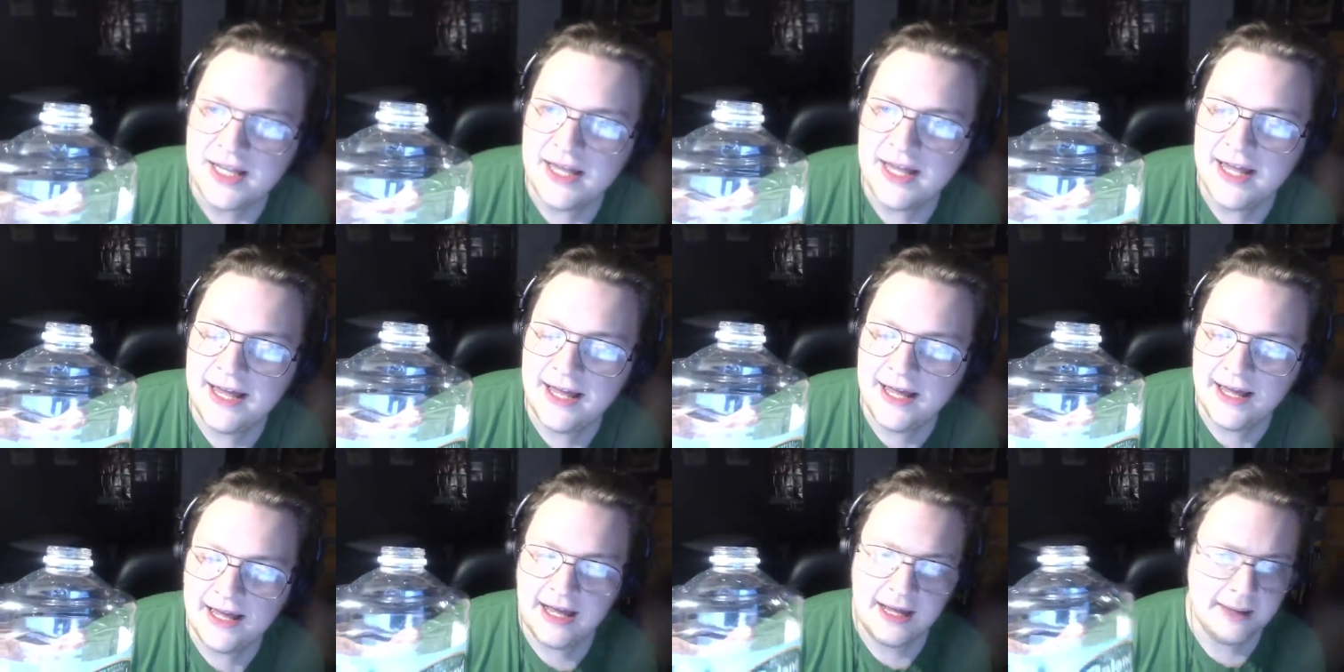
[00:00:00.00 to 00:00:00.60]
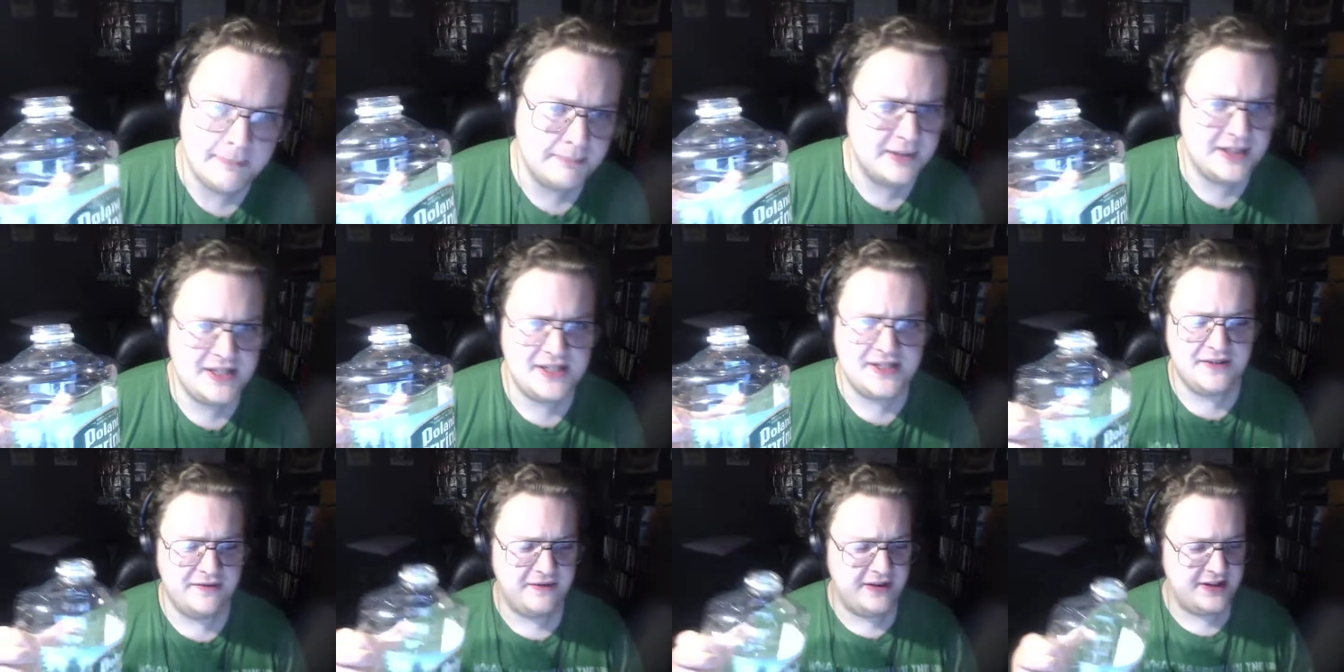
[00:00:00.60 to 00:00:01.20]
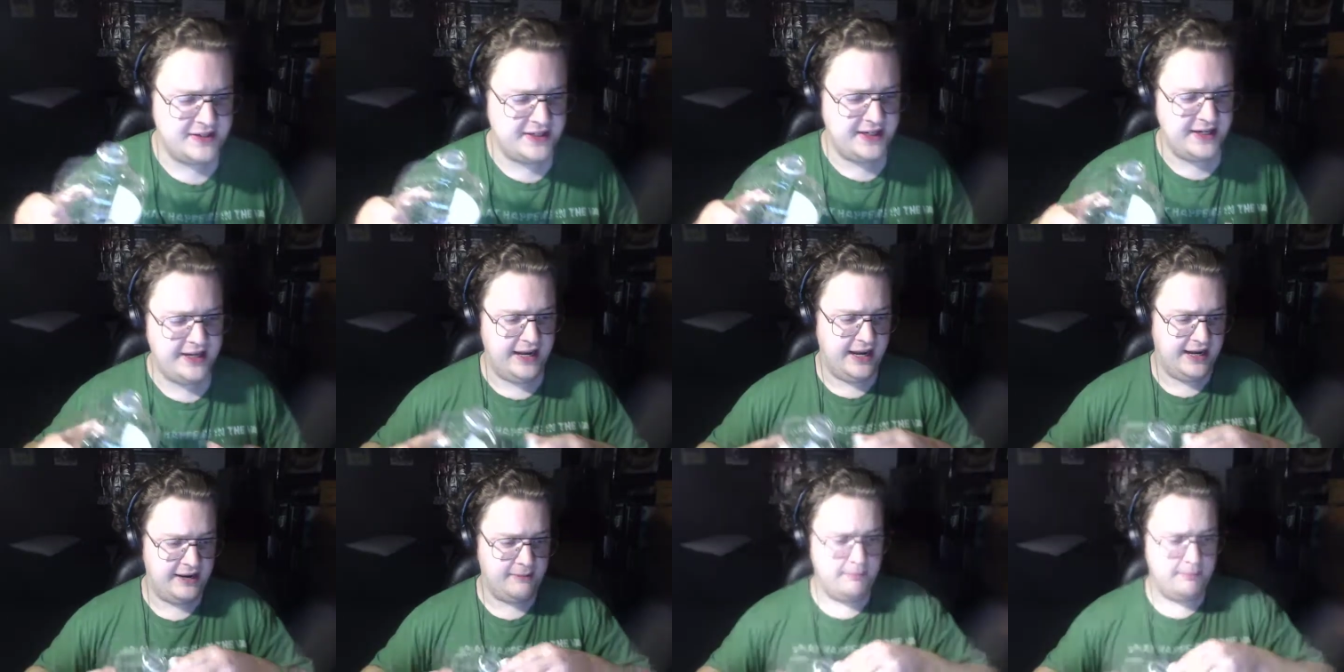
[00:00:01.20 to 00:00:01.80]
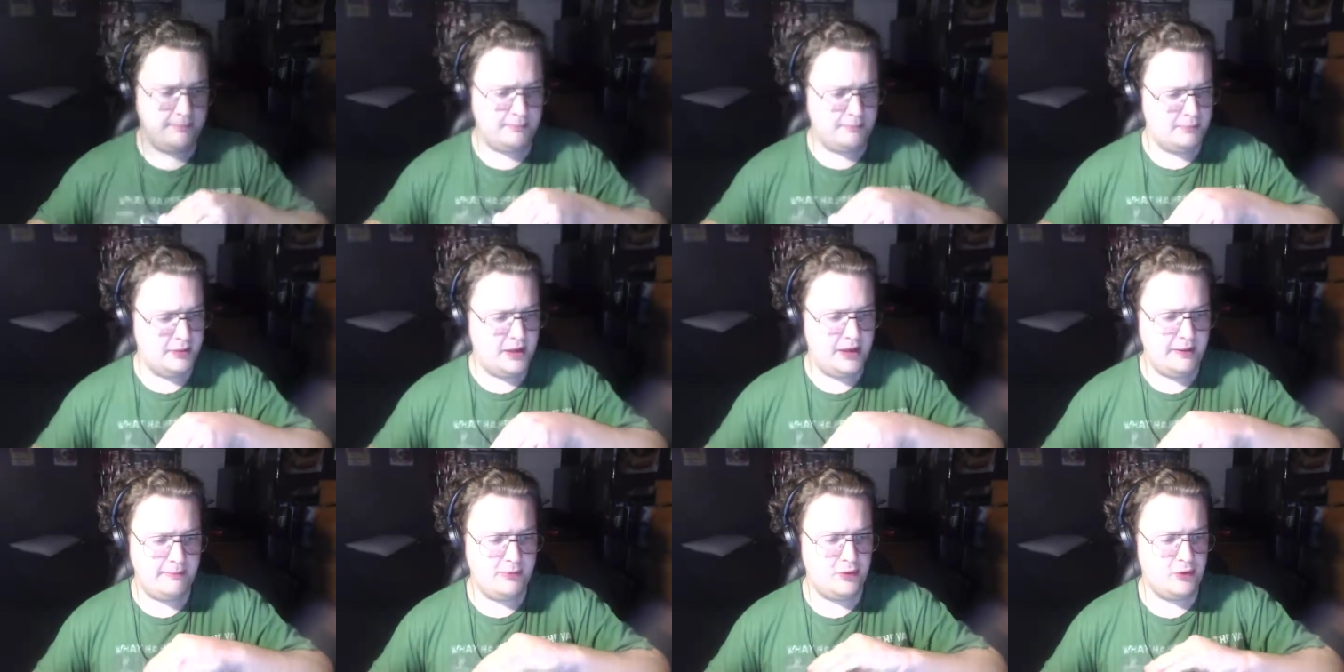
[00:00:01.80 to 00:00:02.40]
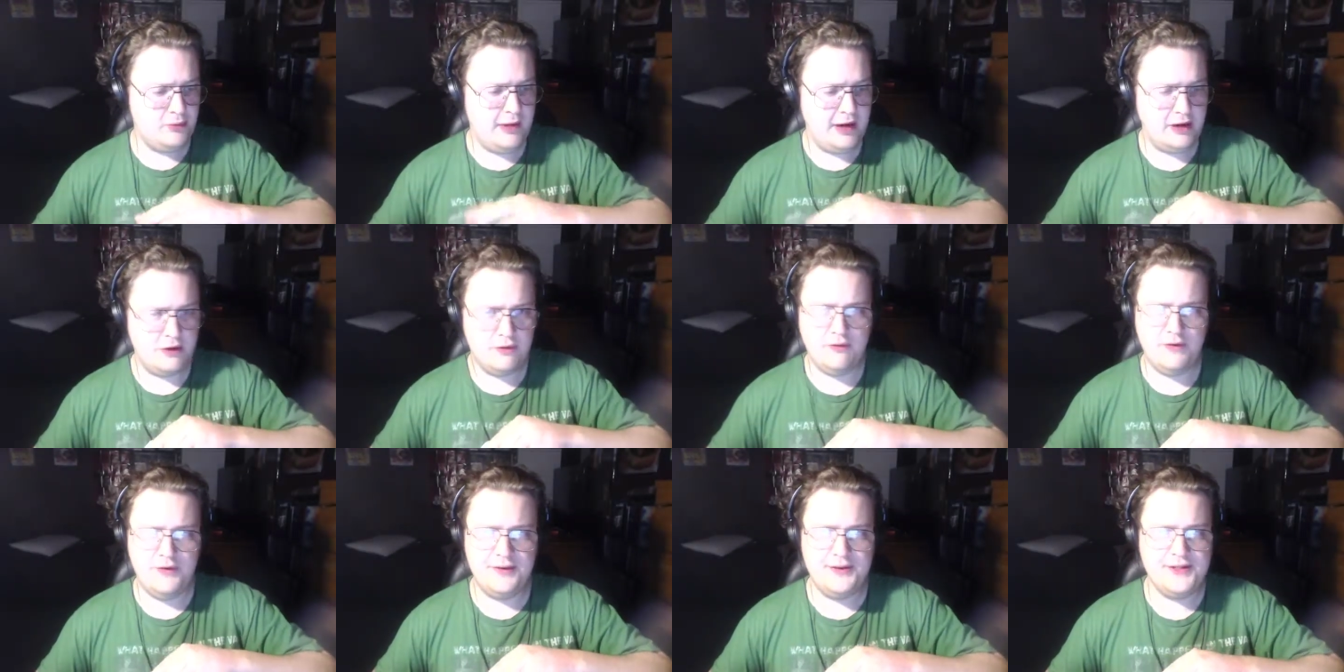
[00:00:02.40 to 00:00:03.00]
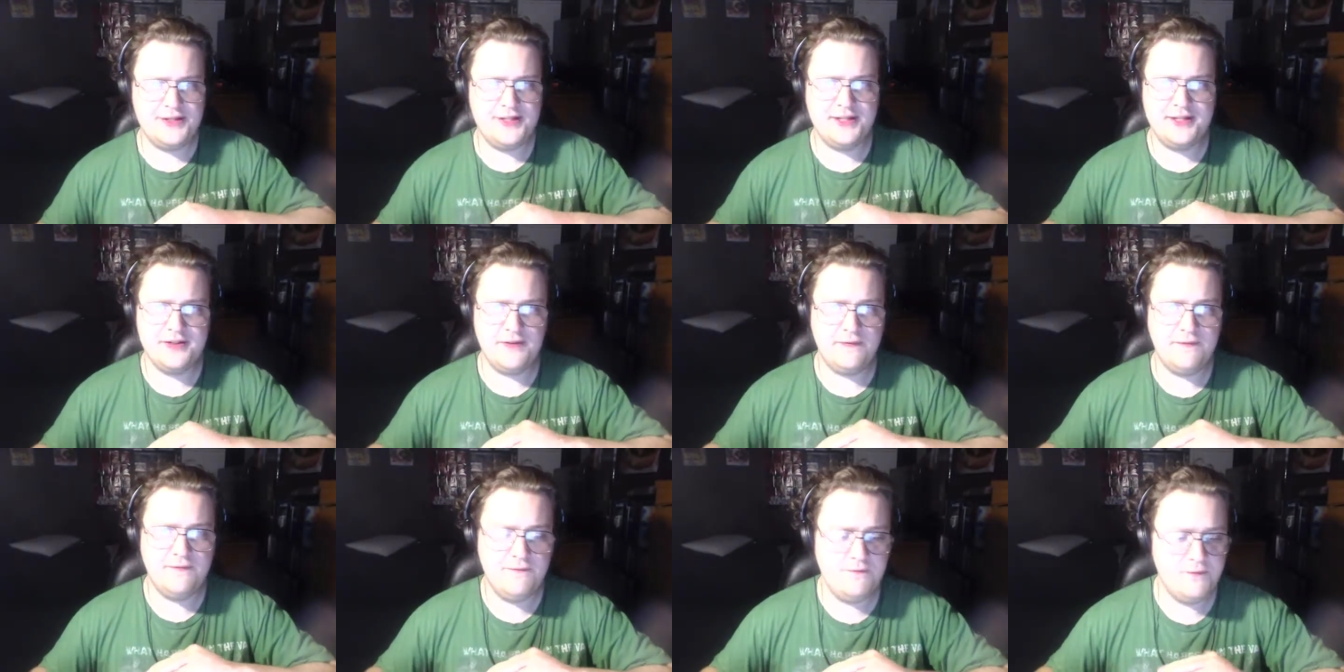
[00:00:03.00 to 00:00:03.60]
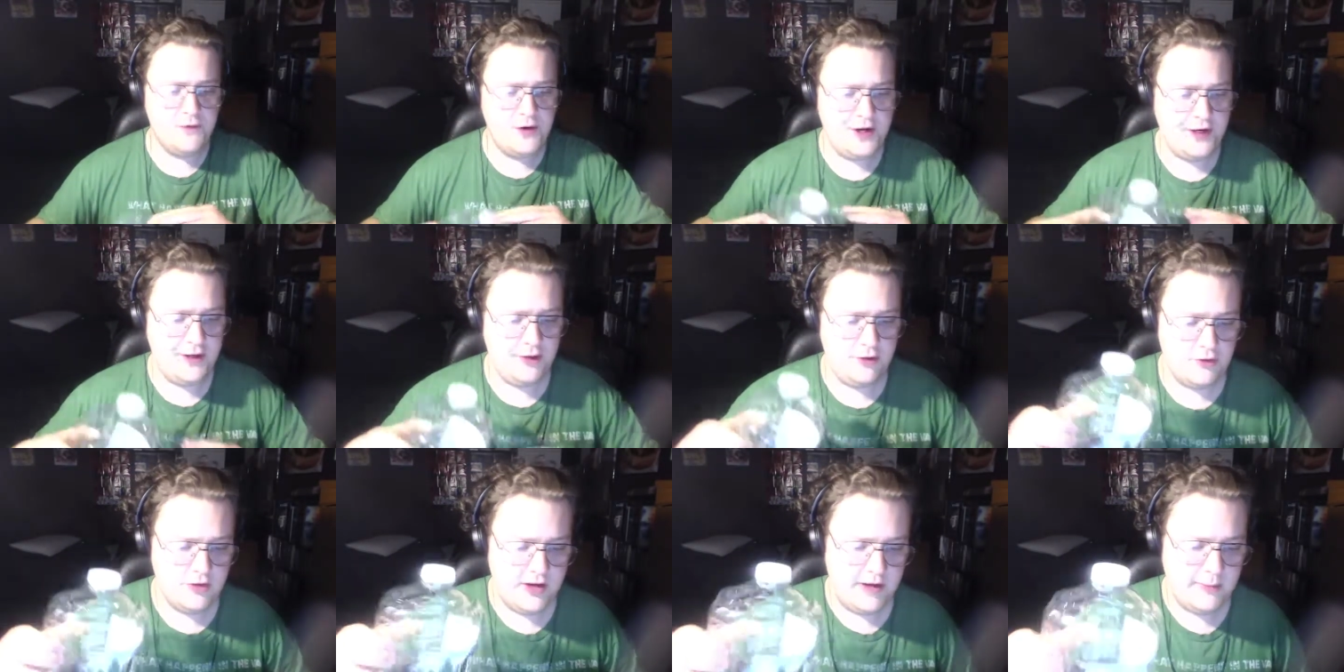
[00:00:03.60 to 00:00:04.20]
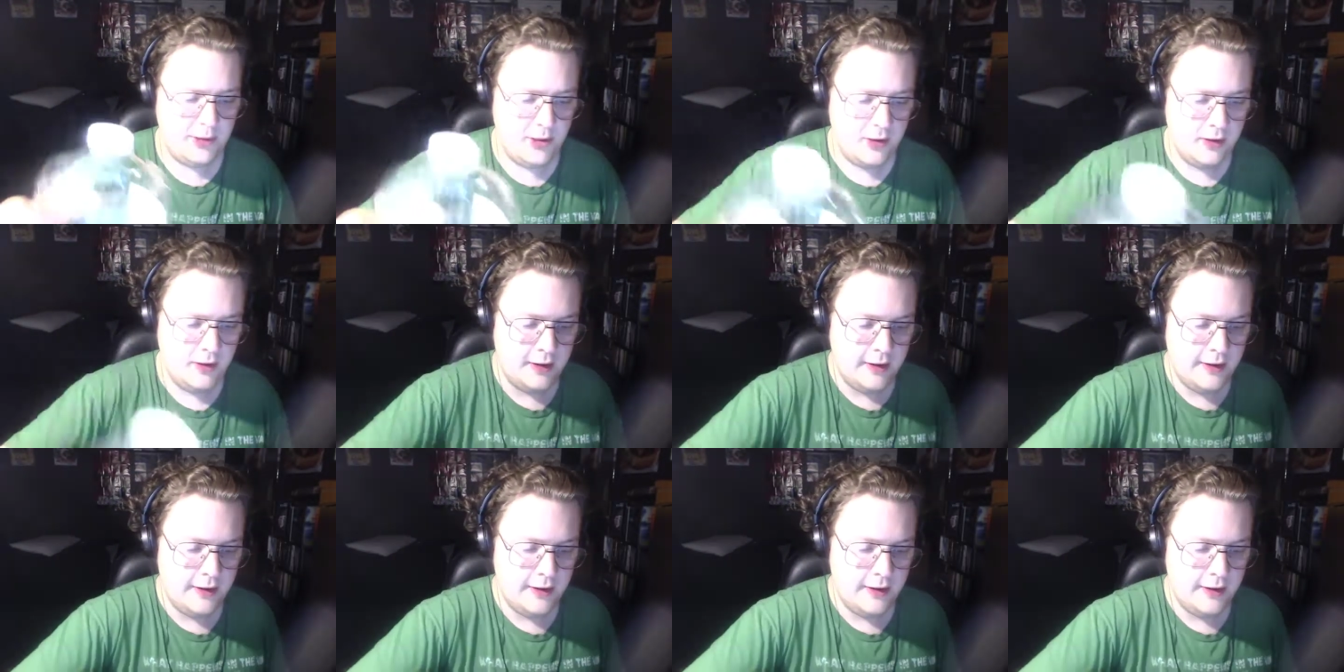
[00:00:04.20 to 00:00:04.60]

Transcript: Ah, please invest in a Yeti uh, Blue microphone. These things are freaking incredible.